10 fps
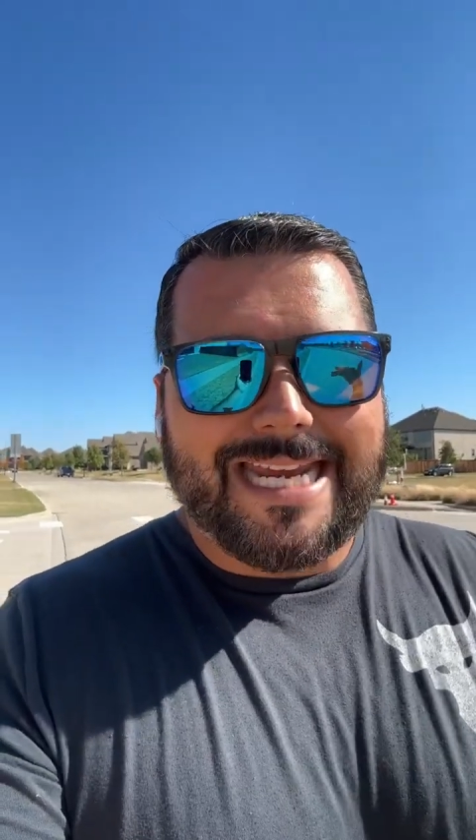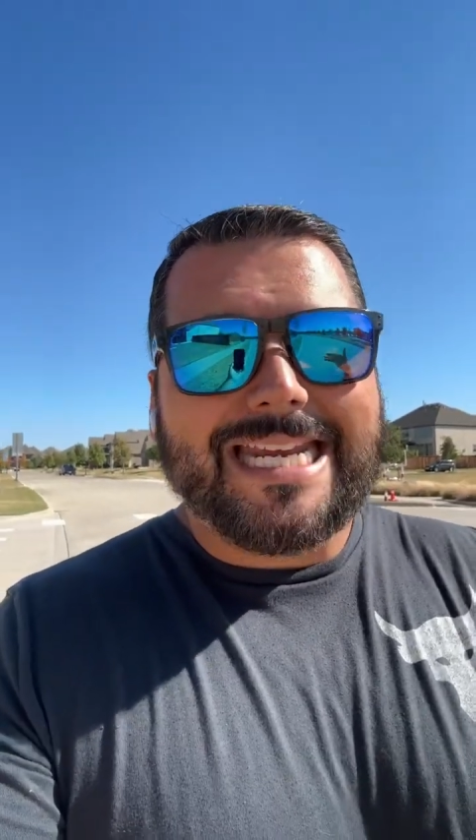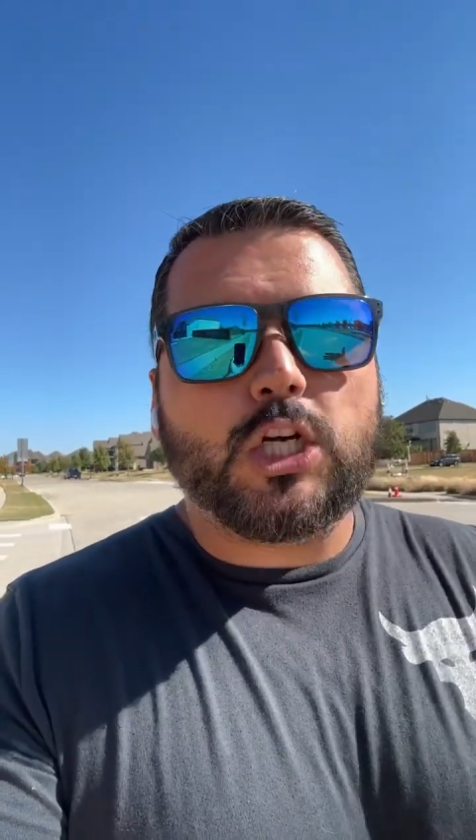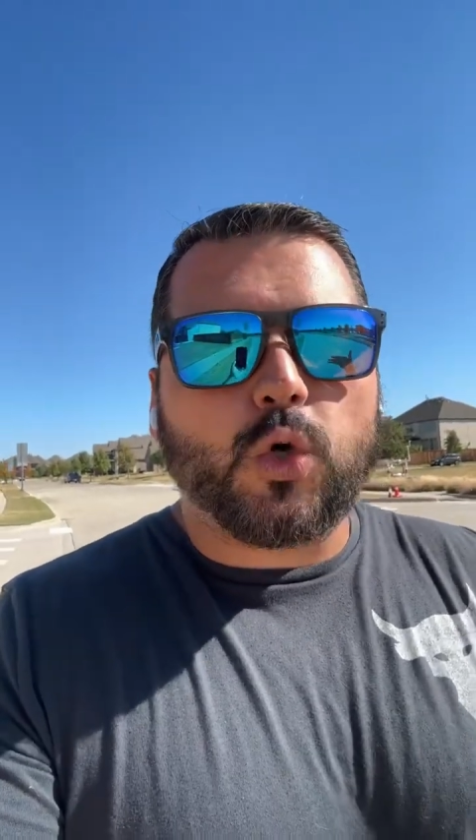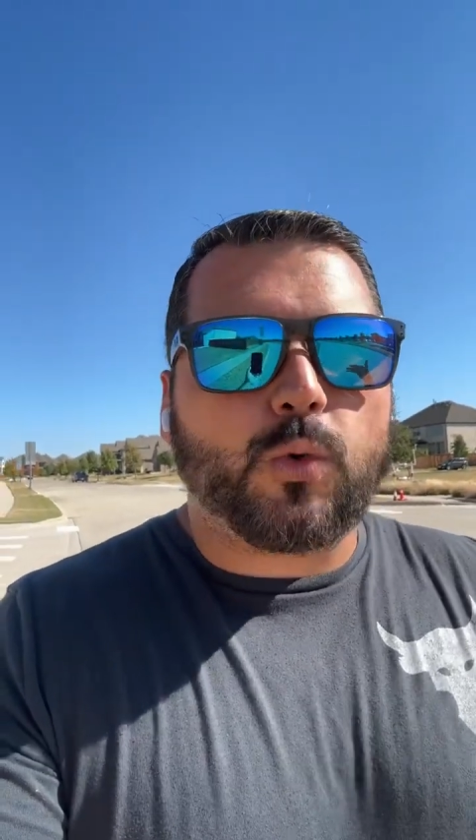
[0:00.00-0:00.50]

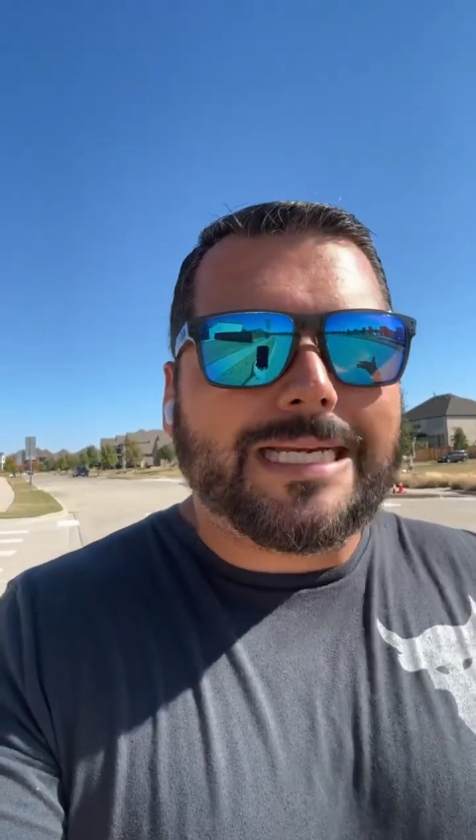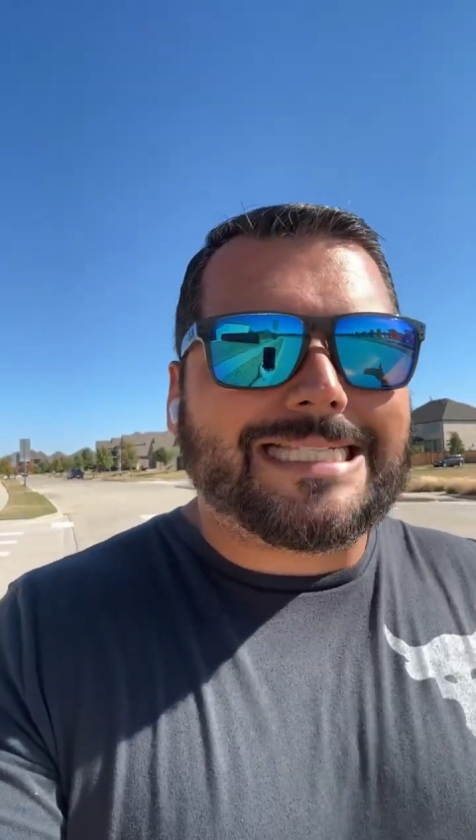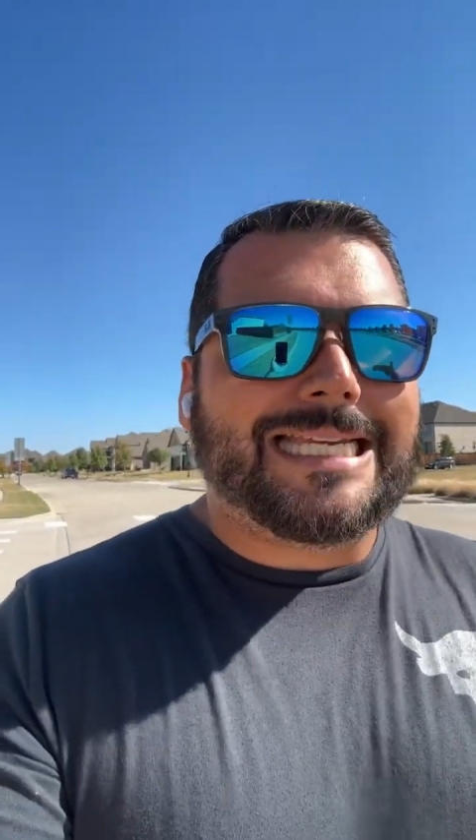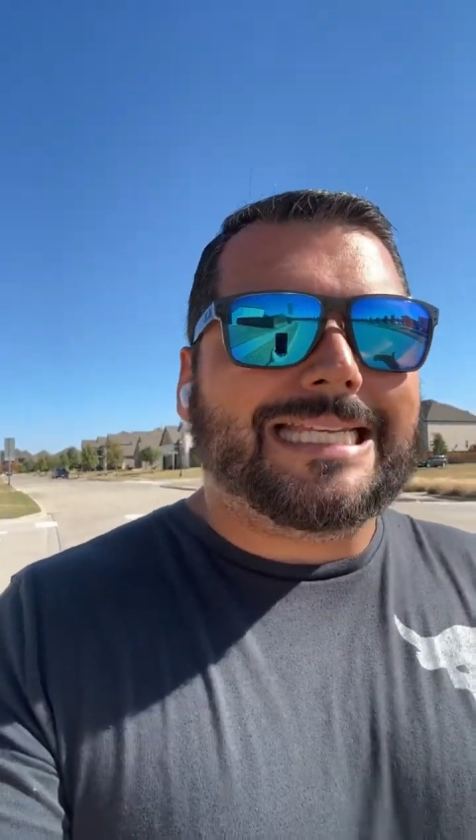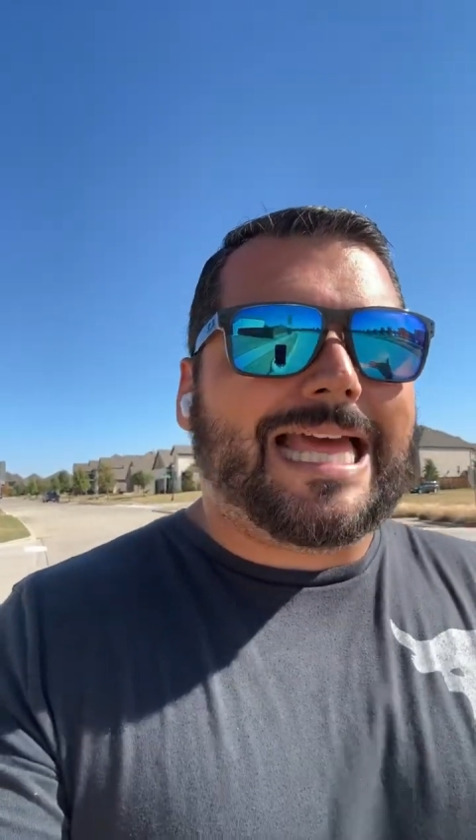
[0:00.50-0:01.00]

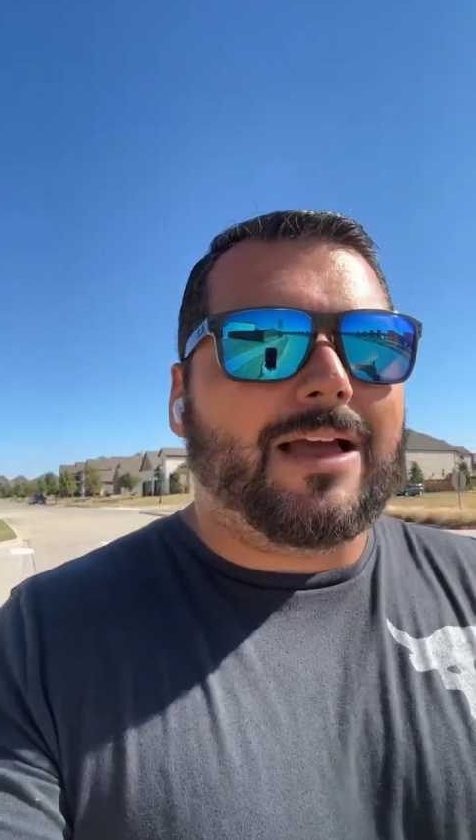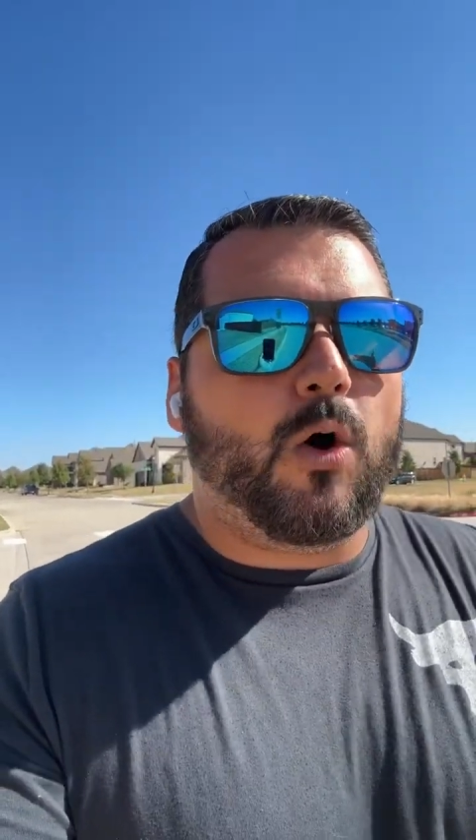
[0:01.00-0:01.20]
increasing that